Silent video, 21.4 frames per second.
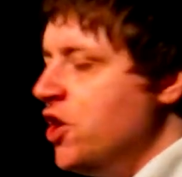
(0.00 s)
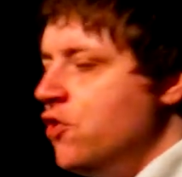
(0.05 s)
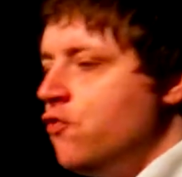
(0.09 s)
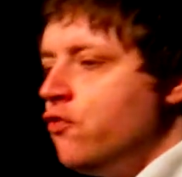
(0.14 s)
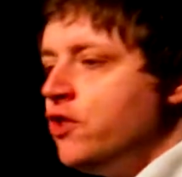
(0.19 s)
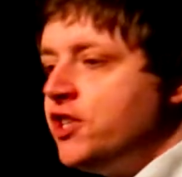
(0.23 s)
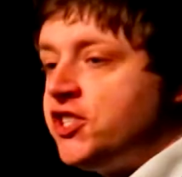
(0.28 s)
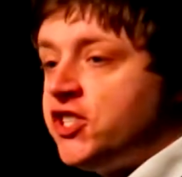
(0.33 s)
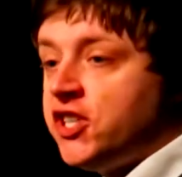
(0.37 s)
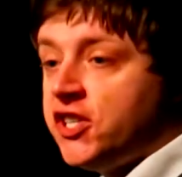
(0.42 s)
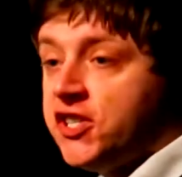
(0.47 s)

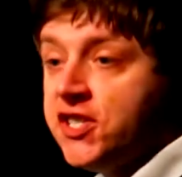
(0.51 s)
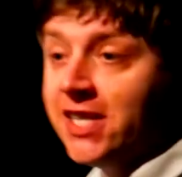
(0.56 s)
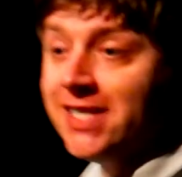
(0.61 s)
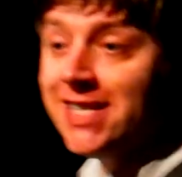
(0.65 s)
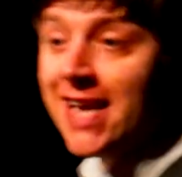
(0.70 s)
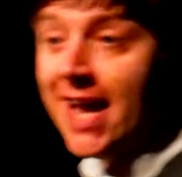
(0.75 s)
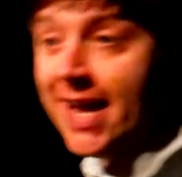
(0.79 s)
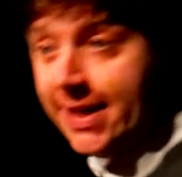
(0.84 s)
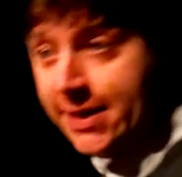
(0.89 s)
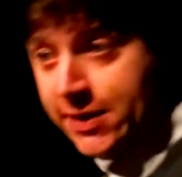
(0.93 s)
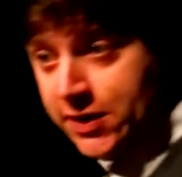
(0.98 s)

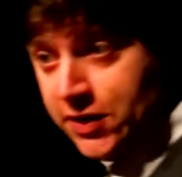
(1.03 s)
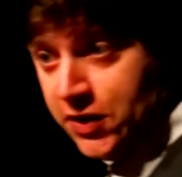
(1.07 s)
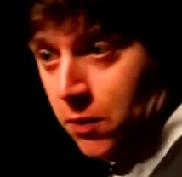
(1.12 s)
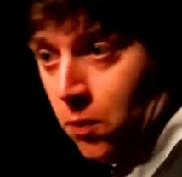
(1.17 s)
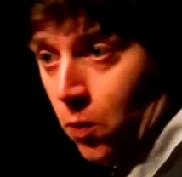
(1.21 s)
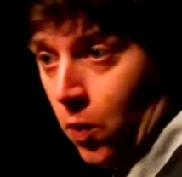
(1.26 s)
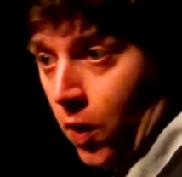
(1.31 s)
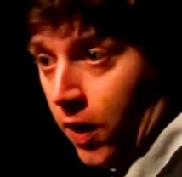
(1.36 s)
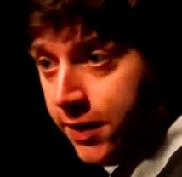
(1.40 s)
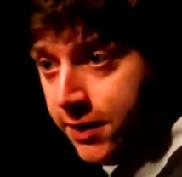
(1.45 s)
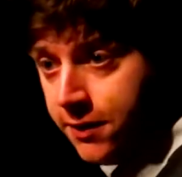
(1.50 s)
resuscitate
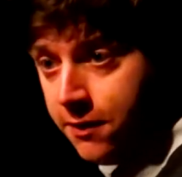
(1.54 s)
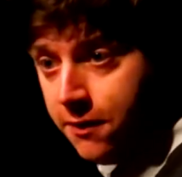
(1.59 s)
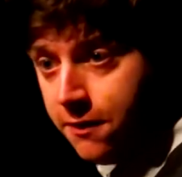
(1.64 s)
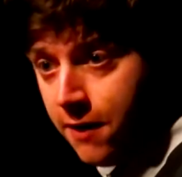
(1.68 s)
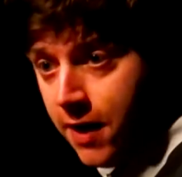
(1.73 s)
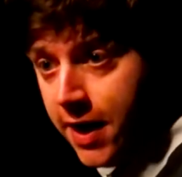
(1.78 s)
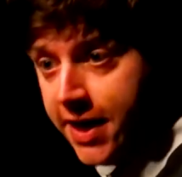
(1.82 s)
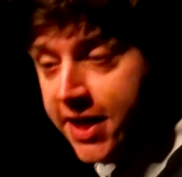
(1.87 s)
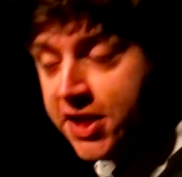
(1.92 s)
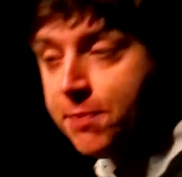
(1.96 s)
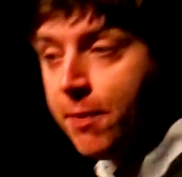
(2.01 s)
someone,
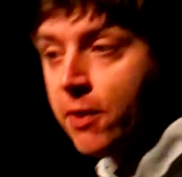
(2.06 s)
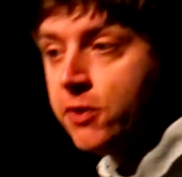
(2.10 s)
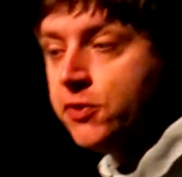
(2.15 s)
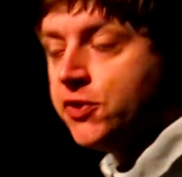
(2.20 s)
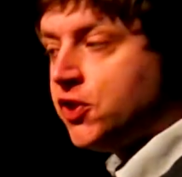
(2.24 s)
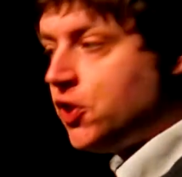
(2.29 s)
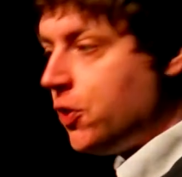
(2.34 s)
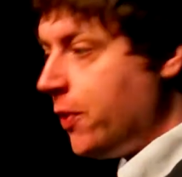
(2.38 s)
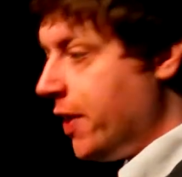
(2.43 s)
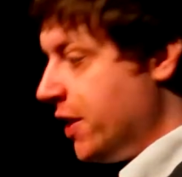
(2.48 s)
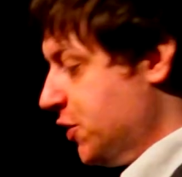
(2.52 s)
right, you're supposed
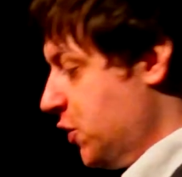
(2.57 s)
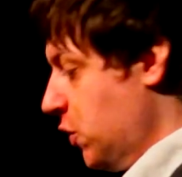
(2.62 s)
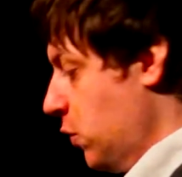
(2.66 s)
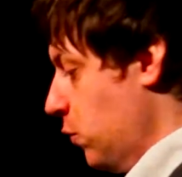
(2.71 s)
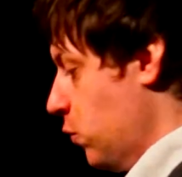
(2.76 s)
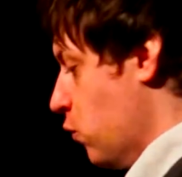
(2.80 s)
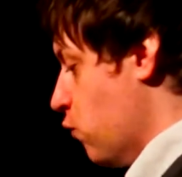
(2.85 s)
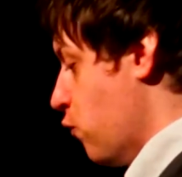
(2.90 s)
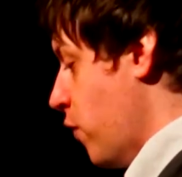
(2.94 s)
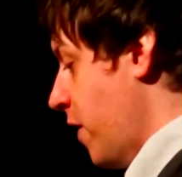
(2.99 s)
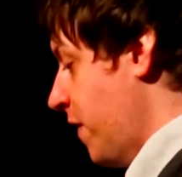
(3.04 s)
to do it
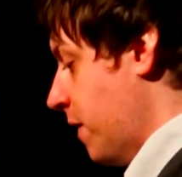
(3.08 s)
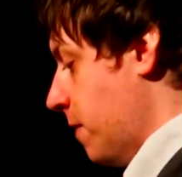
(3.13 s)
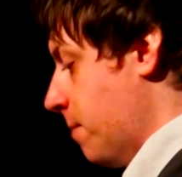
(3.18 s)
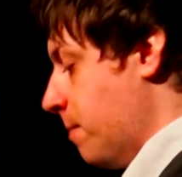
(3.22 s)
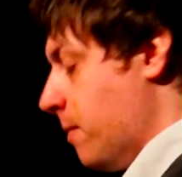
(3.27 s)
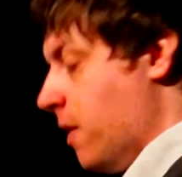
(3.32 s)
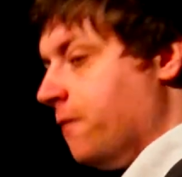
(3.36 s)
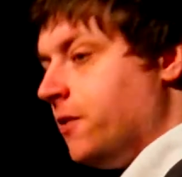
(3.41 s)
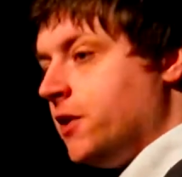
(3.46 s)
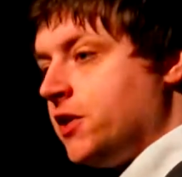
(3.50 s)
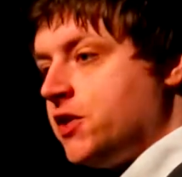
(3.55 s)
to the
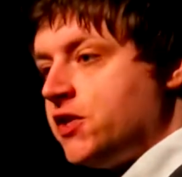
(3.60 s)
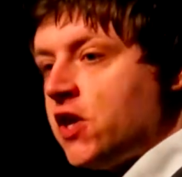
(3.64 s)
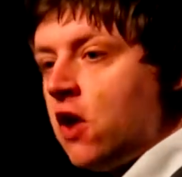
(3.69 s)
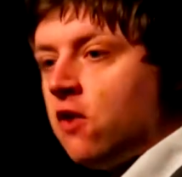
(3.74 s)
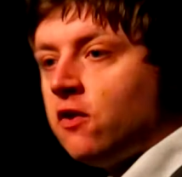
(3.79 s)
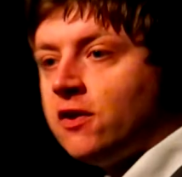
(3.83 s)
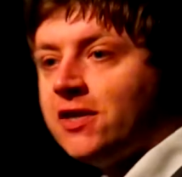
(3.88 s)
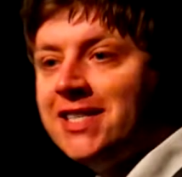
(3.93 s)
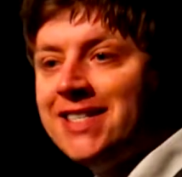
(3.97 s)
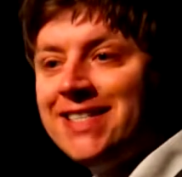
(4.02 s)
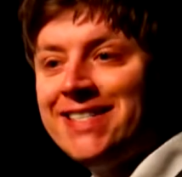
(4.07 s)
rhythm of the
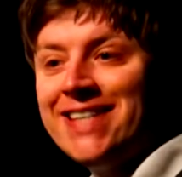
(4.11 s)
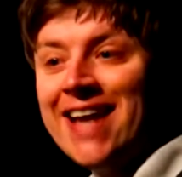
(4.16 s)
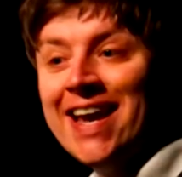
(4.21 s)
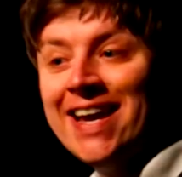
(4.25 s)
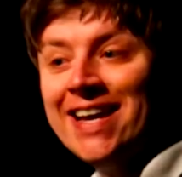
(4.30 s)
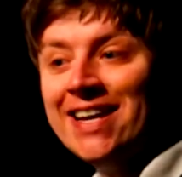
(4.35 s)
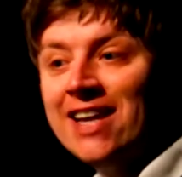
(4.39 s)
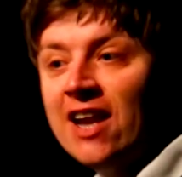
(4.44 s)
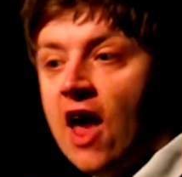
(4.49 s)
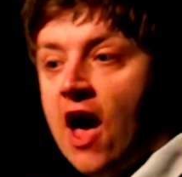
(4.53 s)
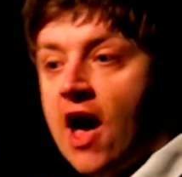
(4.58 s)
song
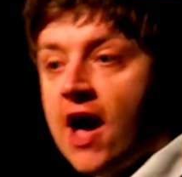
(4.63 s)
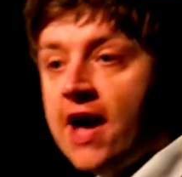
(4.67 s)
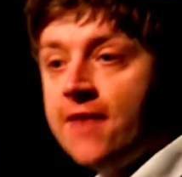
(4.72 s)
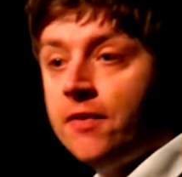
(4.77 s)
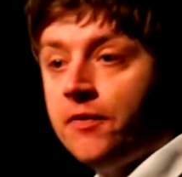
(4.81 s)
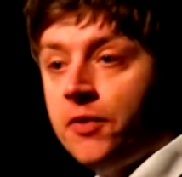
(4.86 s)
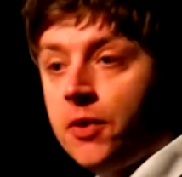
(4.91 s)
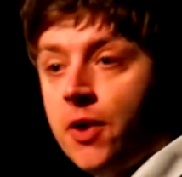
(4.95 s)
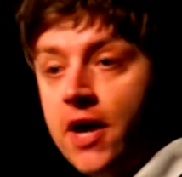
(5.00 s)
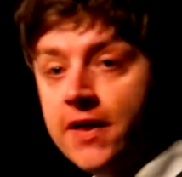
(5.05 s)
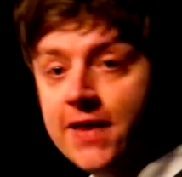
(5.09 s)
Staying Alive.
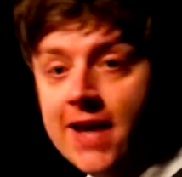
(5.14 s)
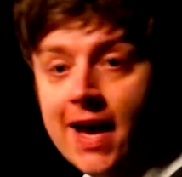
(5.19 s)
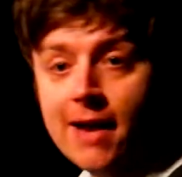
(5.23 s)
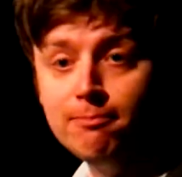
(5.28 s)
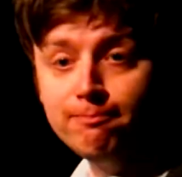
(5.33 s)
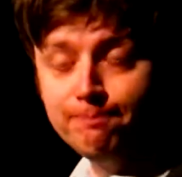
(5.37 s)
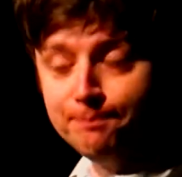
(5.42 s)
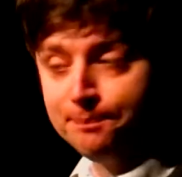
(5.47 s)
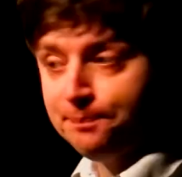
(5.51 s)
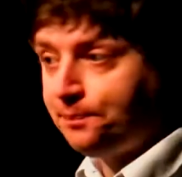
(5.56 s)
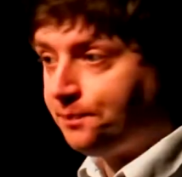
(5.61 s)
Have you heard
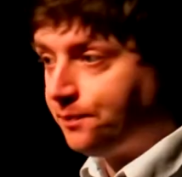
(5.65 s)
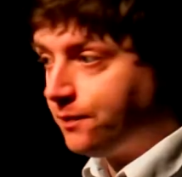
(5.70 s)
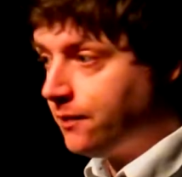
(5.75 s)
that?